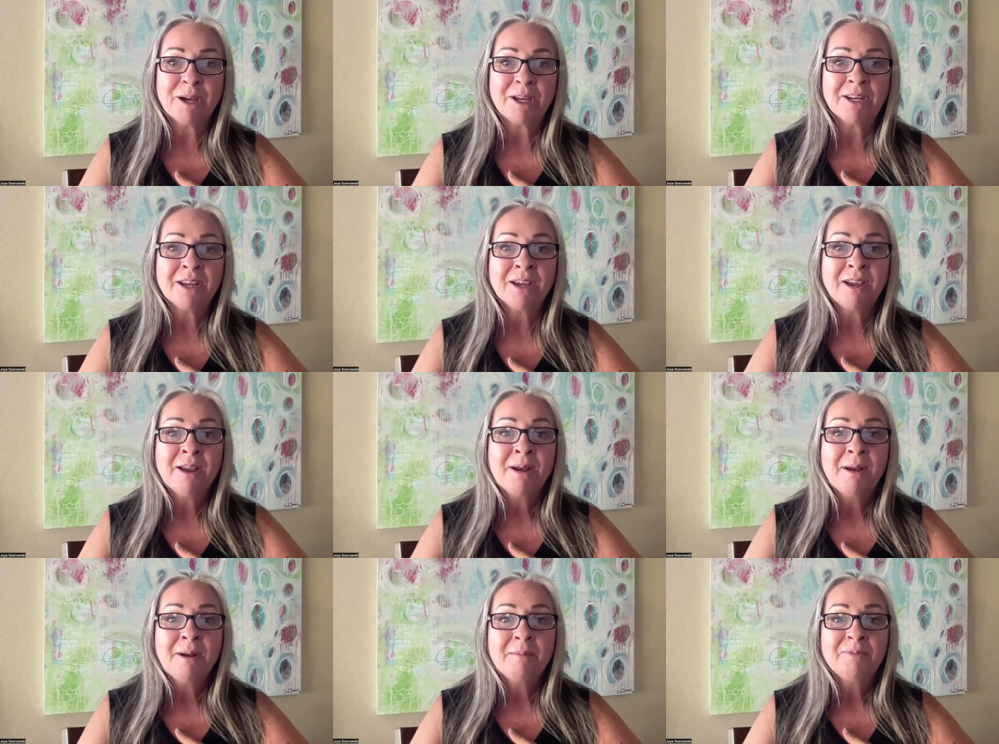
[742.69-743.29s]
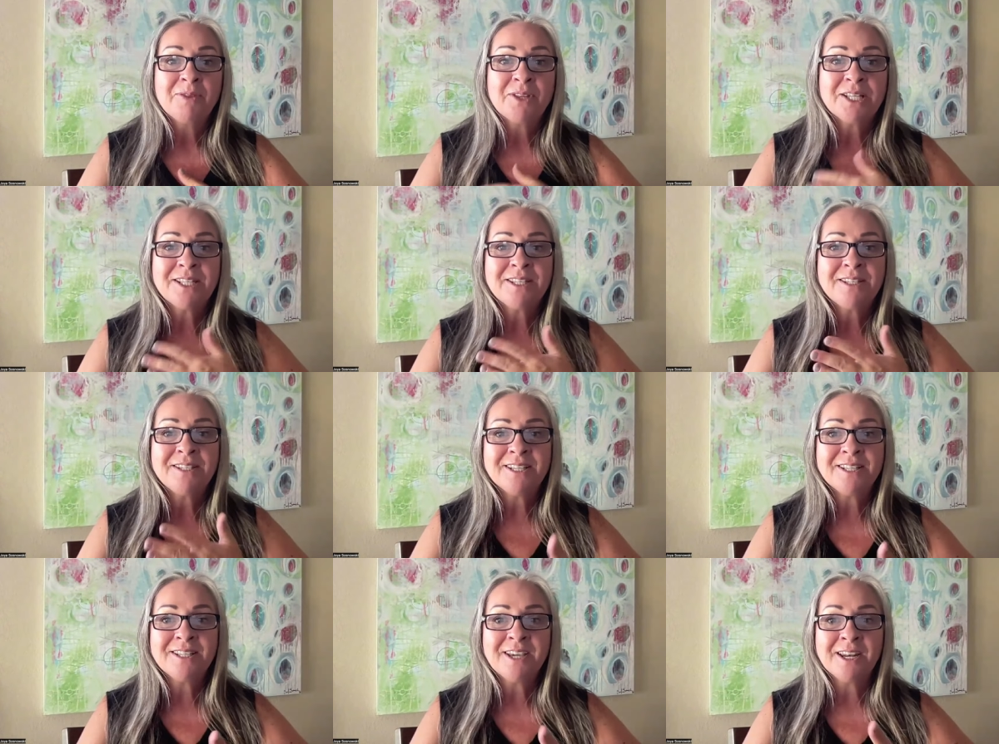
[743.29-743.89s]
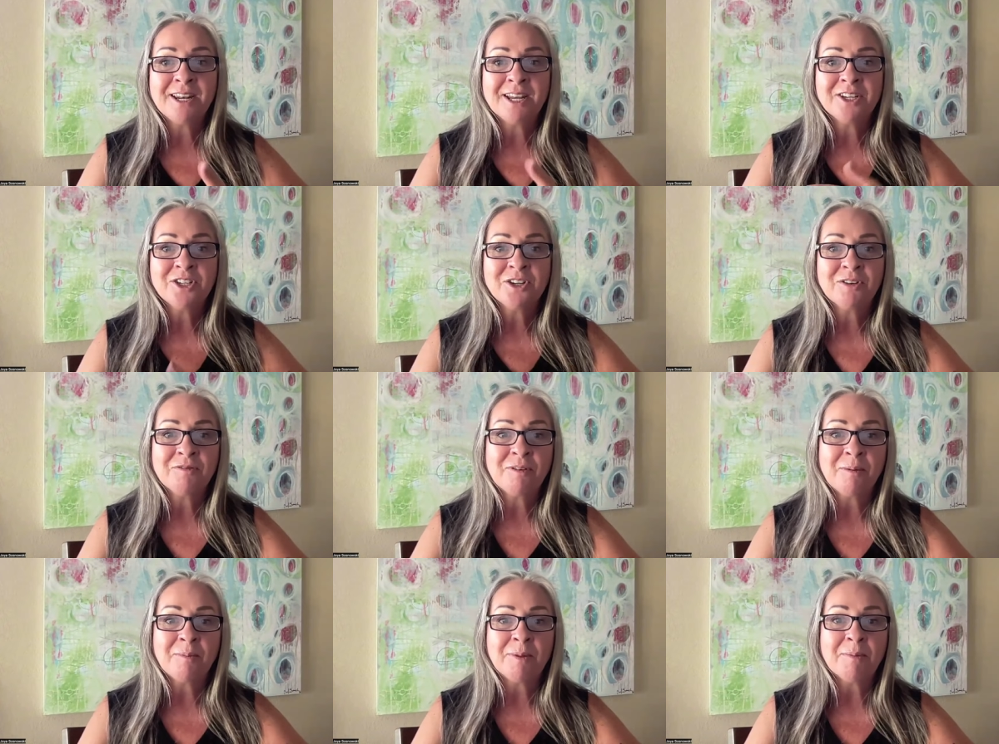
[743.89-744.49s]
But this
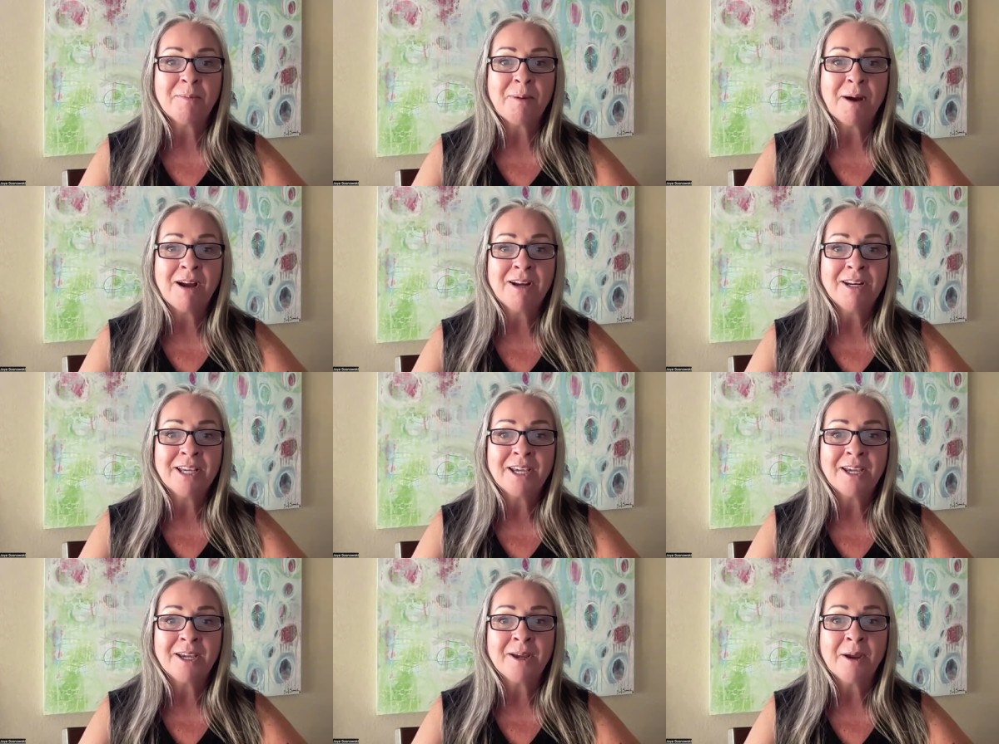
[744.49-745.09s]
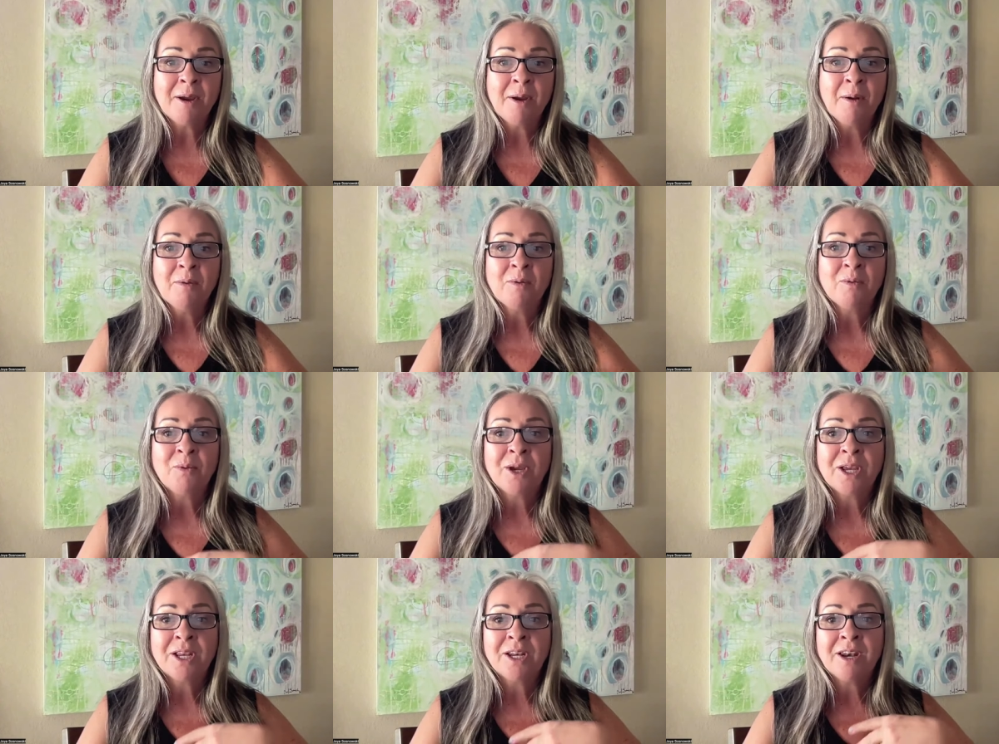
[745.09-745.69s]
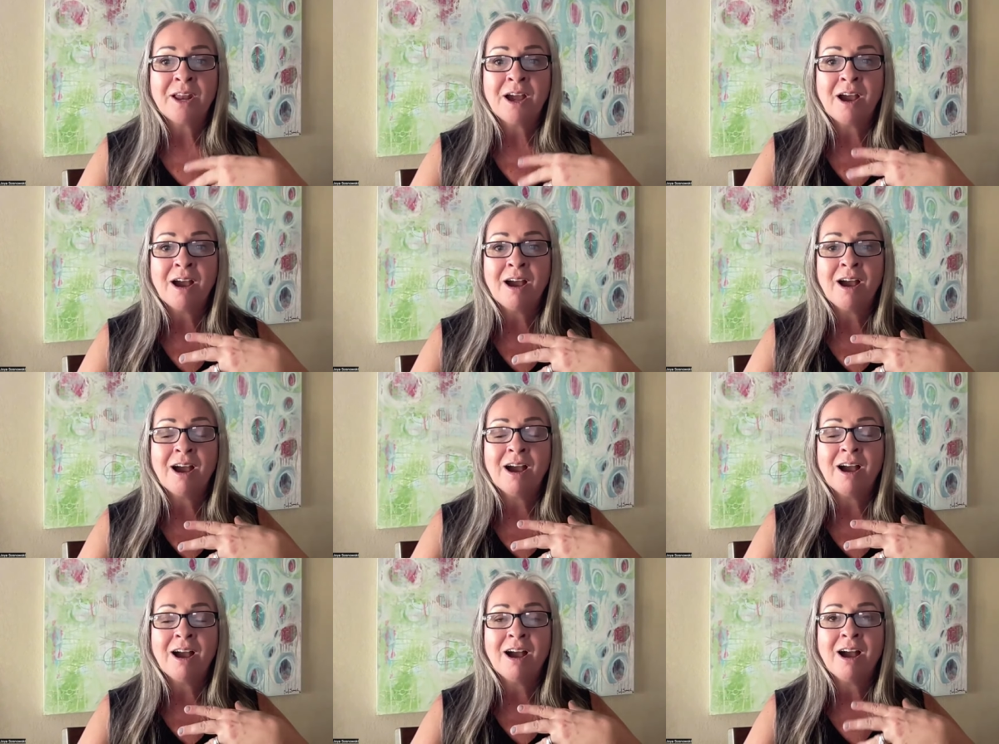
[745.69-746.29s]
disconnection from the body, when
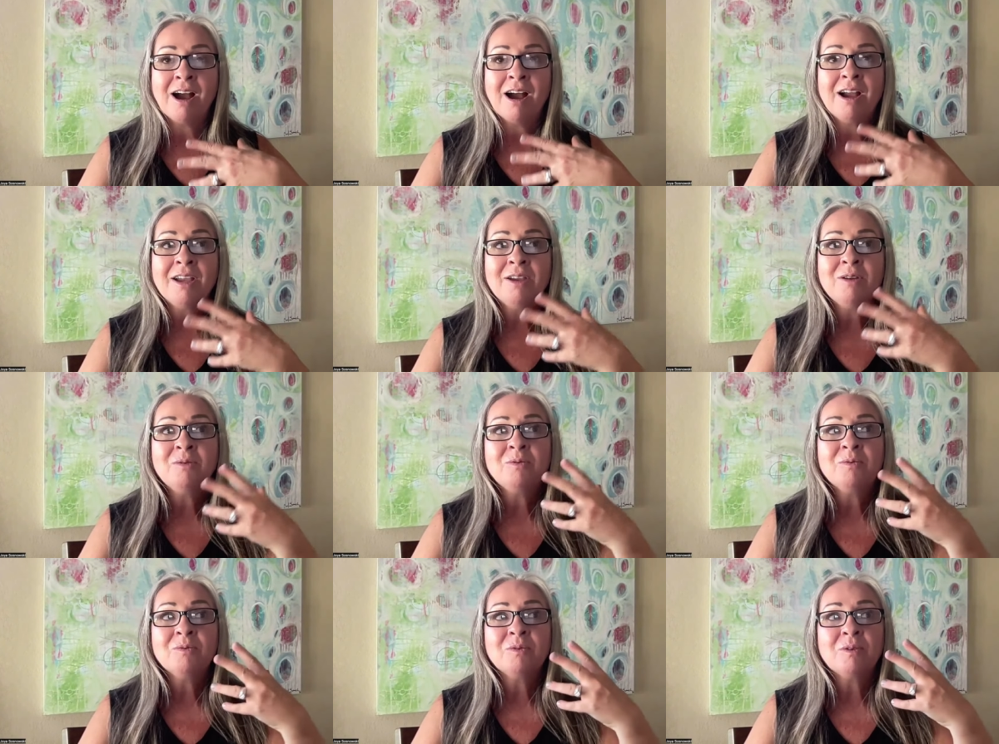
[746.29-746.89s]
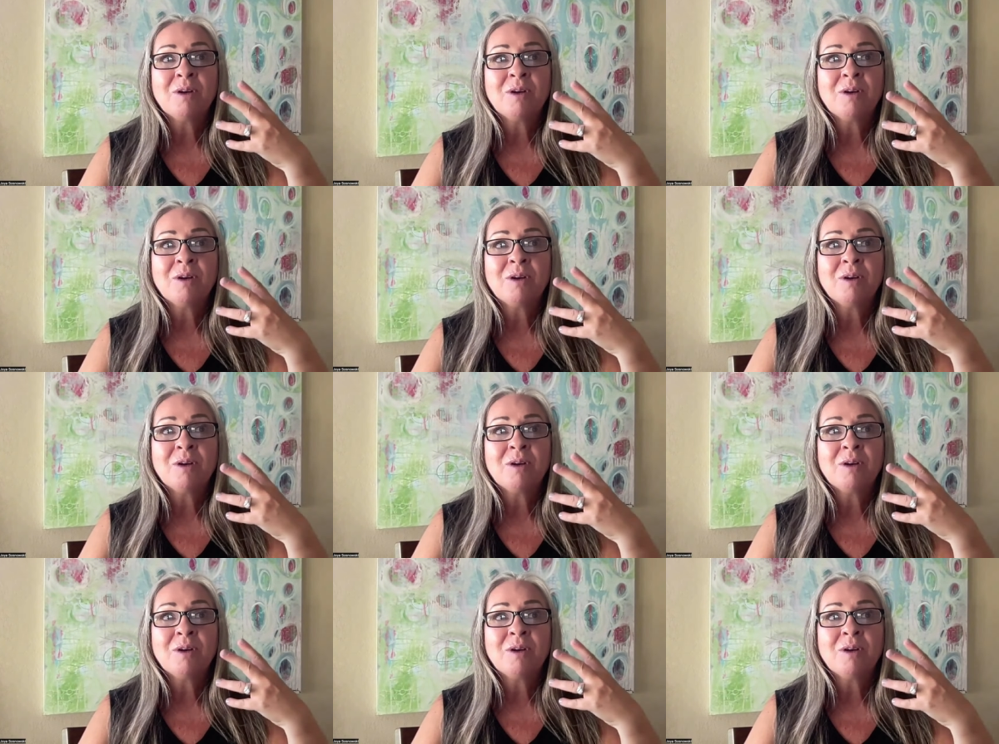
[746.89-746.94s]
I